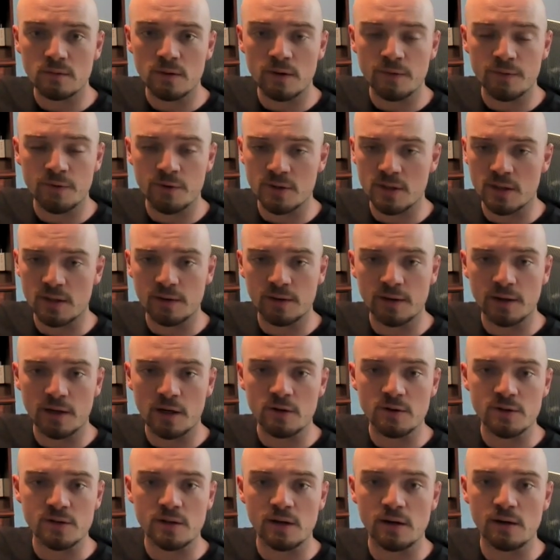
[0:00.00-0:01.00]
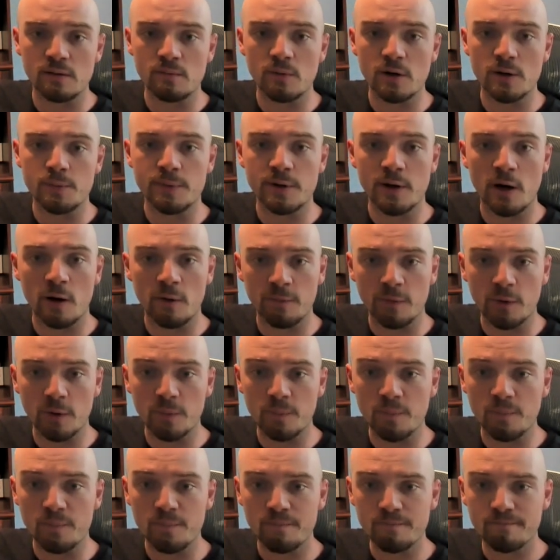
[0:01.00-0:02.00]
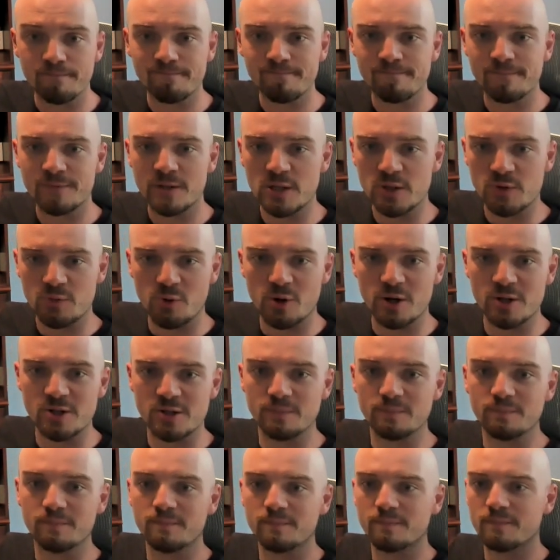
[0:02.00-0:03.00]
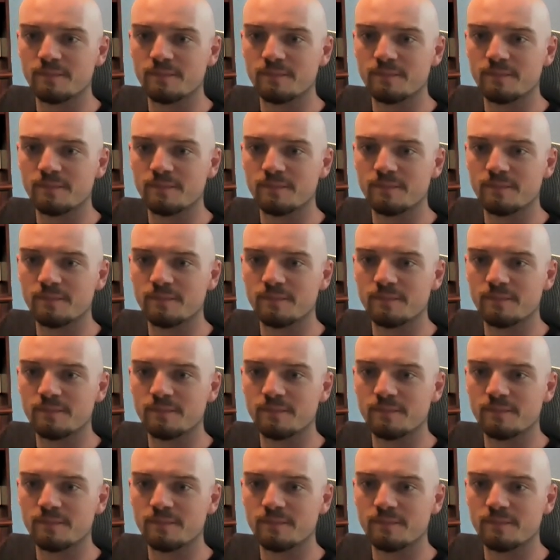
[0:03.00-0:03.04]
if there's anything else that might be helpful. Thanks for watching.